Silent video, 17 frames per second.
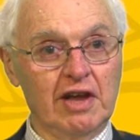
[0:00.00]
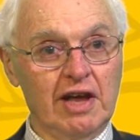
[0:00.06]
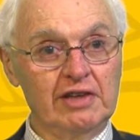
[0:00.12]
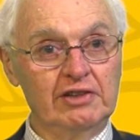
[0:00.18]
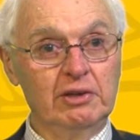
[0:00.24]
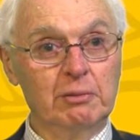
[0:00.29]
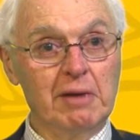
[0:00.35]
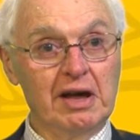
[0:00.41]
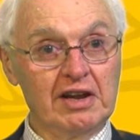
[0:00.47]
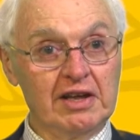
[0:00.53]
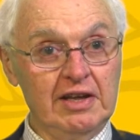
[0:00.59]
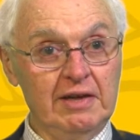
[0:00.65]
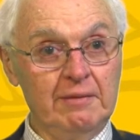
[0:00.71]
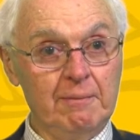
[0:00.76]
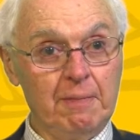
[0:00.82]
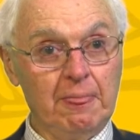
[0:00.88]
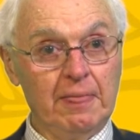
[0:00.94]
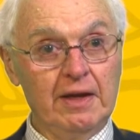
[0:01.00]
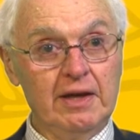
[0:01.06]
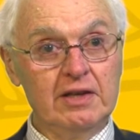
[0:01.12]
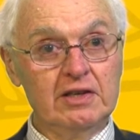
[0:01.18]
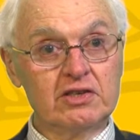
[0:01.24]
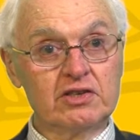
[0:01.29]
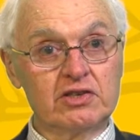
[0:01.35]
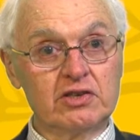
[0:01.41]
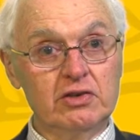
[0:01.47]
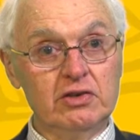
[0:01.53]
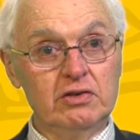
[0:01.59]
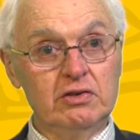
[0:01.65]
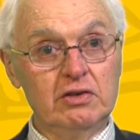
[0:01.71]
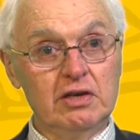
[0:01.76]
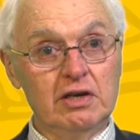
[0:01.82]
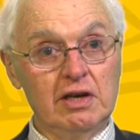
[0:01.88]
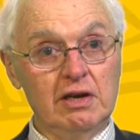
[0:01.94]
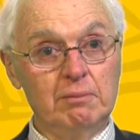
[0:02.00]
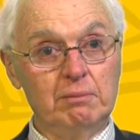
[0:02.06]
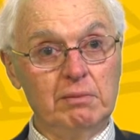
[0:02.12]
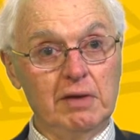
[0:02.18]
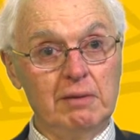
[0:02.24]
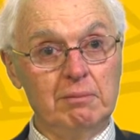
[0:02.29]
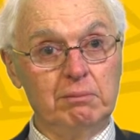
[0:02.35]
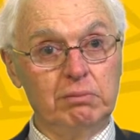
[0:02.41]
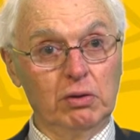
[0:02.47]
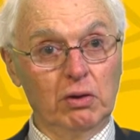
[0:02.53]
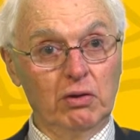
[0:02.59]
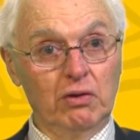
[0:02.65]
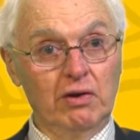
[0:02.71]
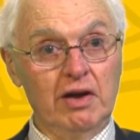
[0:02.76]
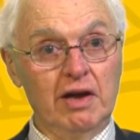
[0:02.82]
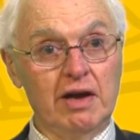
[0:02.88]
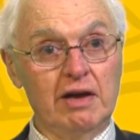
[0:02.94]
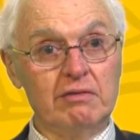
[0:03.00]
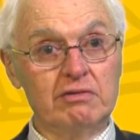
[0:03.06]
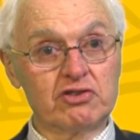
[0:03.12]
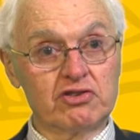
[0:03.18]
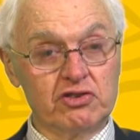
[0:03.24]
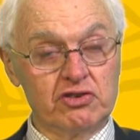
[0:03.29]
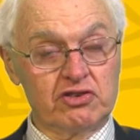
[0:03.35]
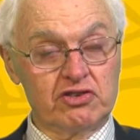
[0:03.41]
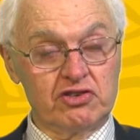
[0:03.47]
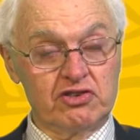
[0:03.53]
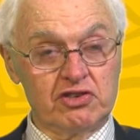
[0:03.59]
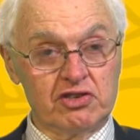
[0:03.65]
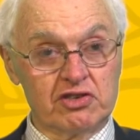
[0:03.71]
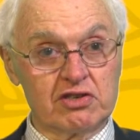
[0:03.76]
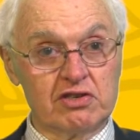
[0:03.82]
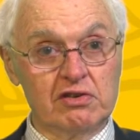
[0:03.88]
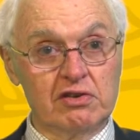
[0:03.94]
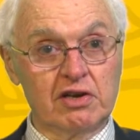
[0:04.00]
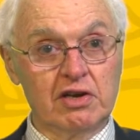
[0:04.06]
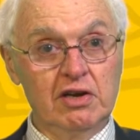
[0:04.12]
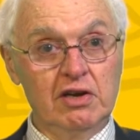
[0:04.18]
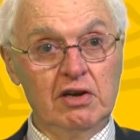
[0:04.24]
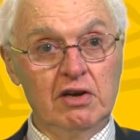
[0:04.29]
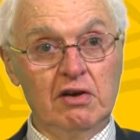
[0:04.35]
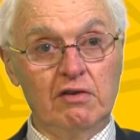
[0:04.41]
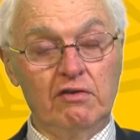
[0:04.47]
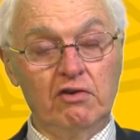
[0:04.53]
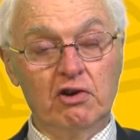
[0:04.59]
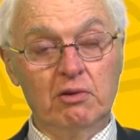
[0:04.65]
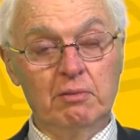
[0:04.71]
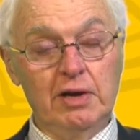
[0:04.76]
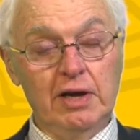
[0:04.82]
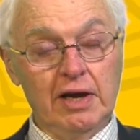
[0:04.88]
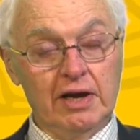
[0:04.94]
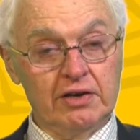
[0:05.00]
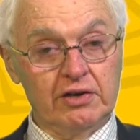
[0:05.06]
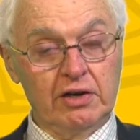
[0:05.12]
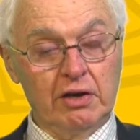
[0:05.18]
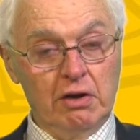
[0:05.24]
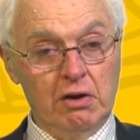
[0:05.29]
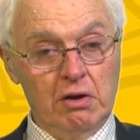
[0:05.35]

had the money to employ a research assistant for me and